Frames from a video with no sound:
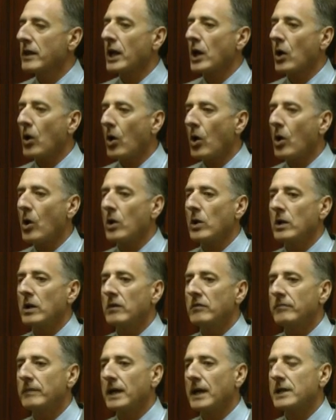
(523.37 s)
that
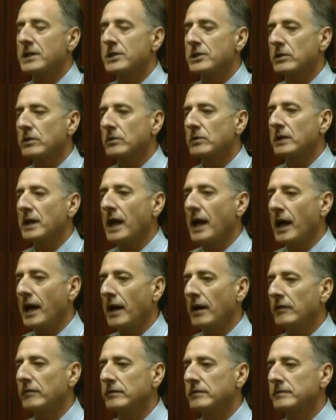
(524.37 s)
all of my children
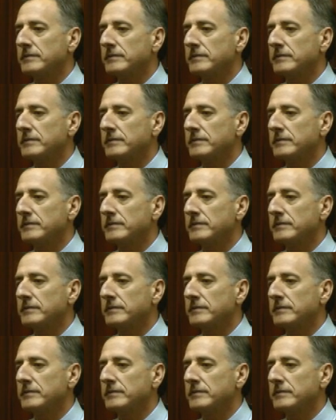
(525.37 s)
have."